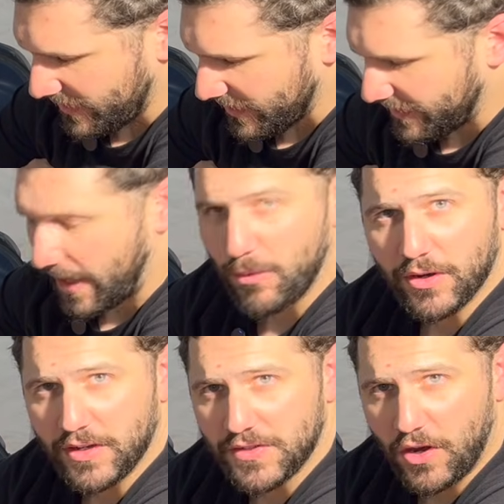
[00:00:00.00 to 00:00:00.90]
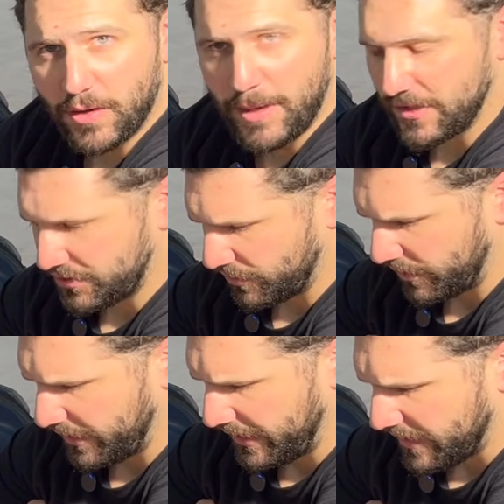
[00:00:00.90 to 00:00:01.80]
that we're going to talk about
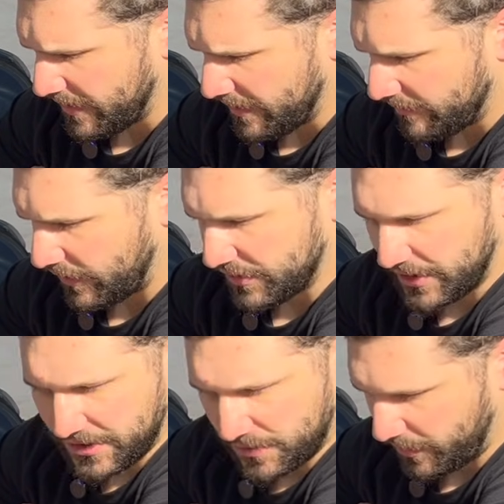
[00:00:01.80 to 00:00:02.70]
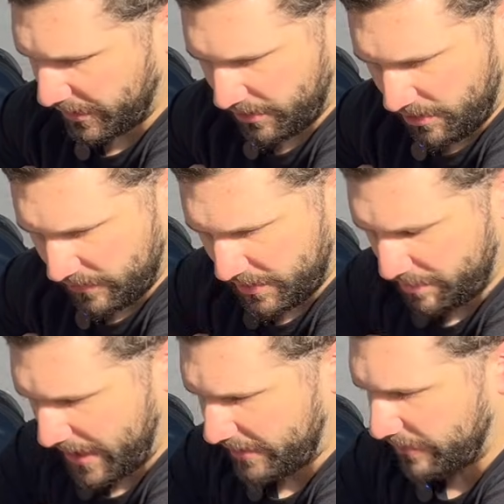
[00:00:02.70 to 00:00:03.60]
shortly. First, I just want to go over the
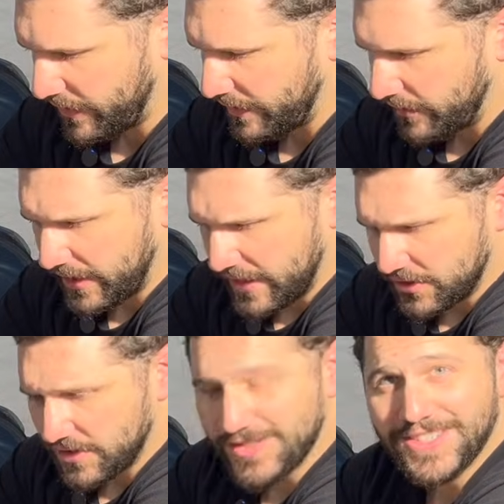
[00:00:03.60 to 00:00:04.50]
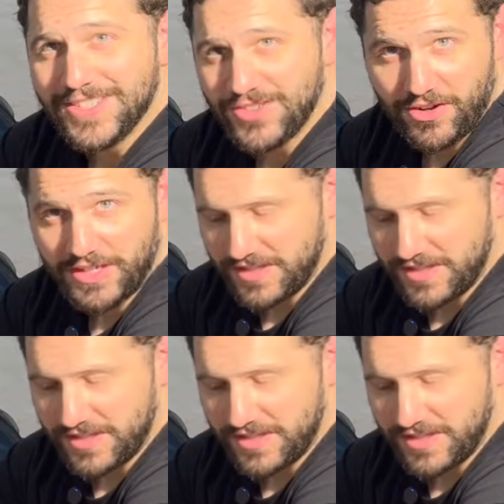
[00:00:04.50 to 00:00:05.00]
battery relocation since it's already